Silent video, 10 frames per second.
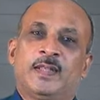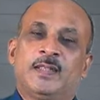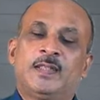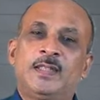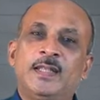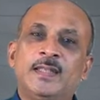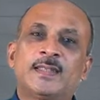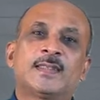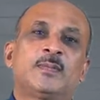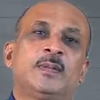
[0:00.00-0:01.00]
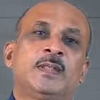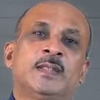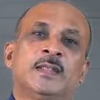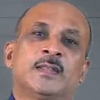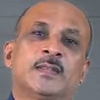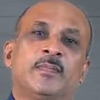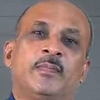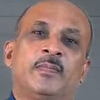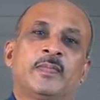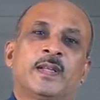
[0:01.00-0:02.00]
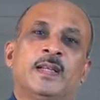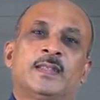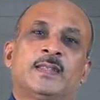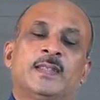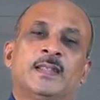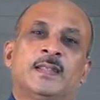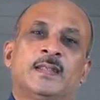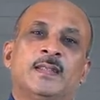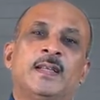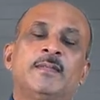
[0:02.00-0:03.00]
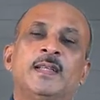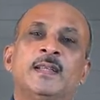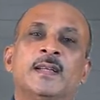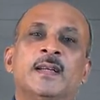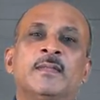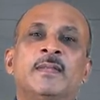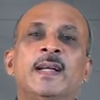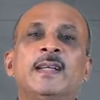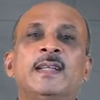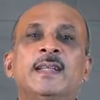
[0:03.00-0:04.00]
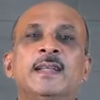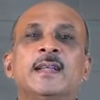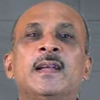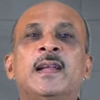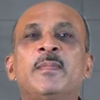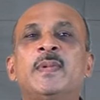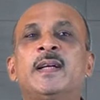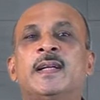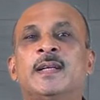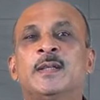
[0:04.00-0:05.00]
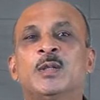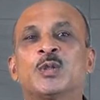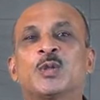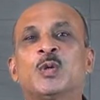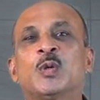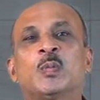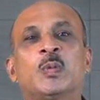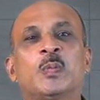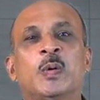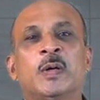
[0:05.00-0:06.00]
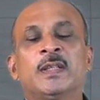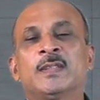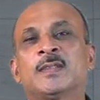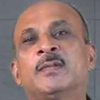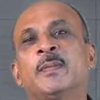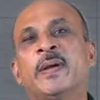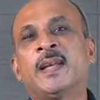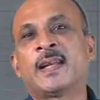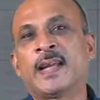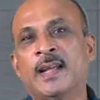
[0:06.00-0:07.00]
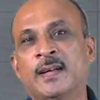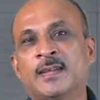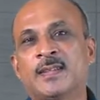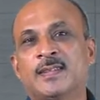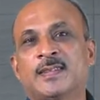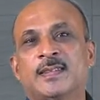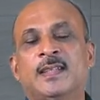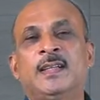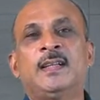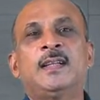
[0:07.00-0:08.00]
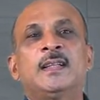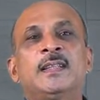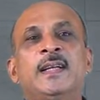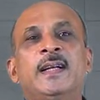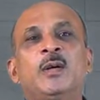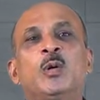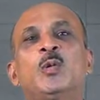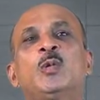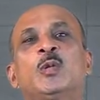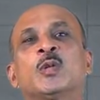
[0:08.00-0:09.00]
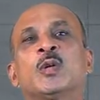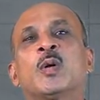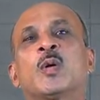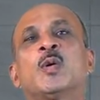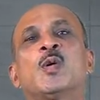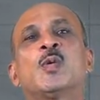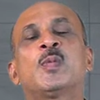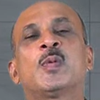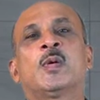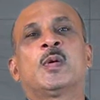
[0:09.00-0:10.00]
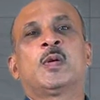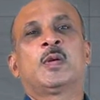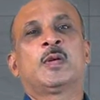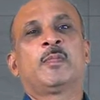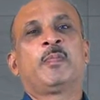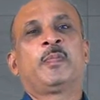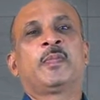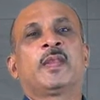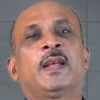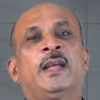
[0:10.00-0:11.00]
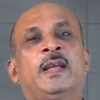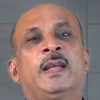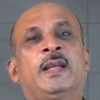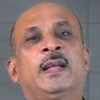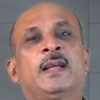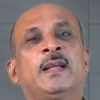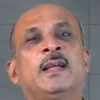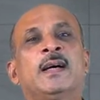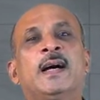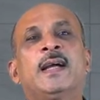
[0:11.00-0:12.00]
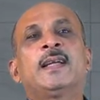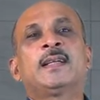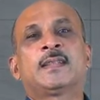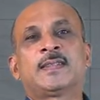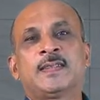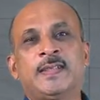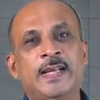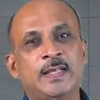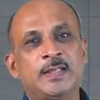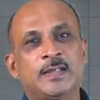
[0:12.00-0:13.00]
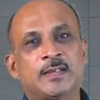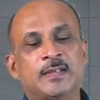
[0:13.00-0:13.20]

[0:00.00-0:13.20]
Shakespeare has given a very limited scope for his women characters. They don't grow for a higher stature.